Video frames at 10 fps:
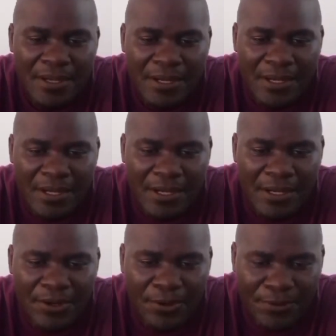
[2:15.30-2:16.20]

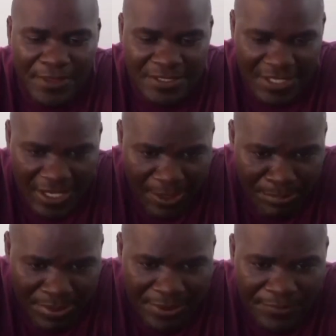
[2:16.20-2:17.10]
uh, or that
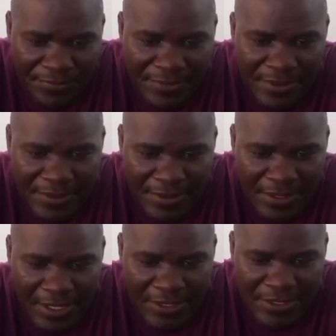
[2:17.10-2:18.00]
app,
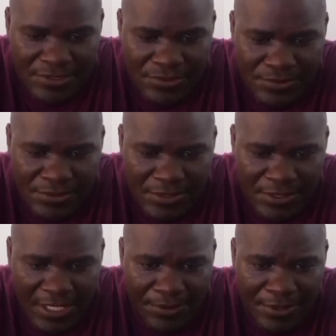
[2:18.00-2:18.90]
they can just use
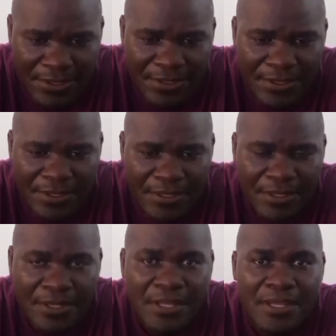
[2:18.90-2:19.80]
dial
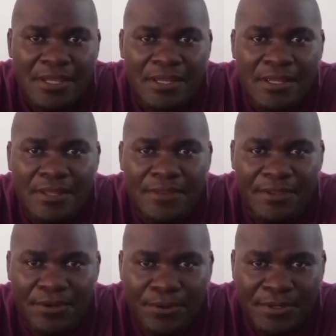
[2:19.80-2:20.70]
the
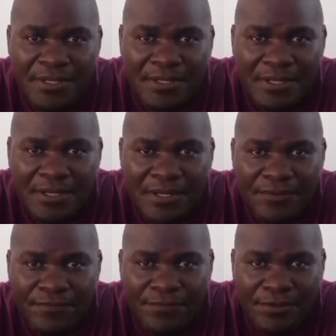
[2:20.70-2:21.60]
code
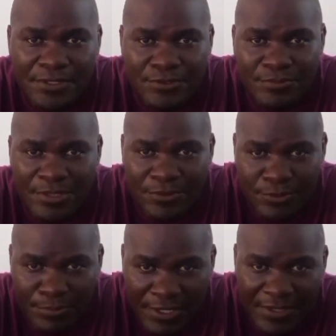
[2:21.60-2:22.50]
for it to be able
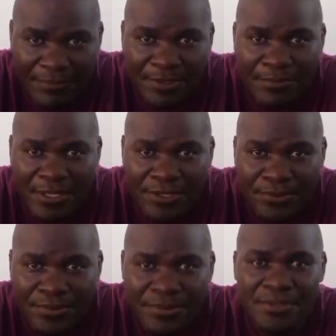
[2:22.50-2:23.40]
to bring them the
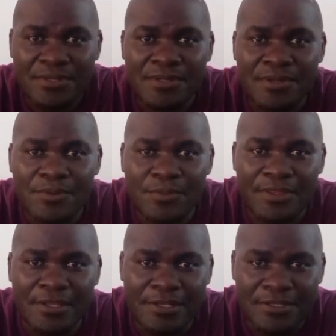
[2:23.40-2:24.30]
menu
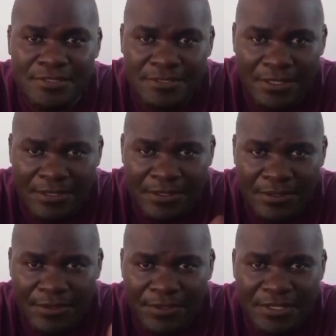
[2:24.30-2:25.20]
but the necessary
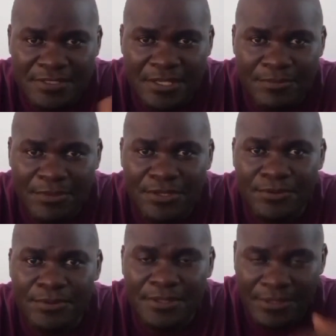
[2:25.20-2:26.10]
uh, the necessary menu
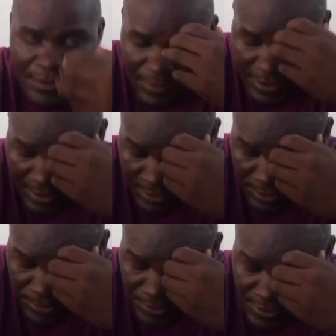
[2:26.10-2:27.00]
where, where they
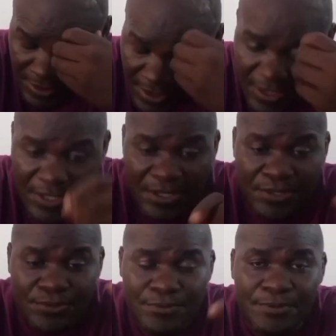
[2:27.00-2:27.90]
use
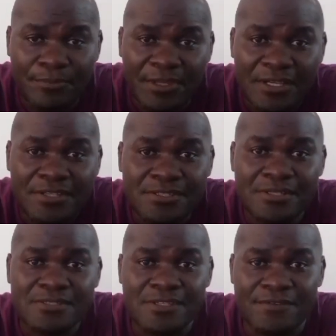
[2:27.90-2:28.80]
to make
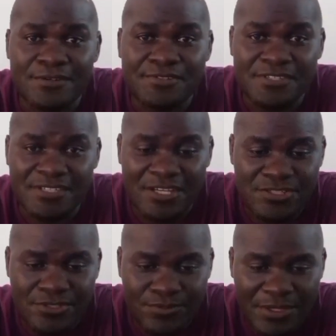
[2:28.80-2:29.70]
several
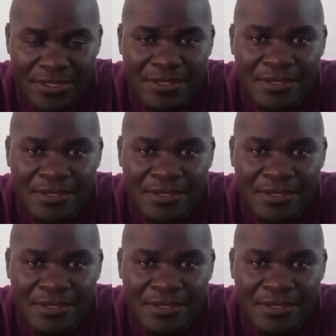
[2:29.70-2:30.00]
transactions with.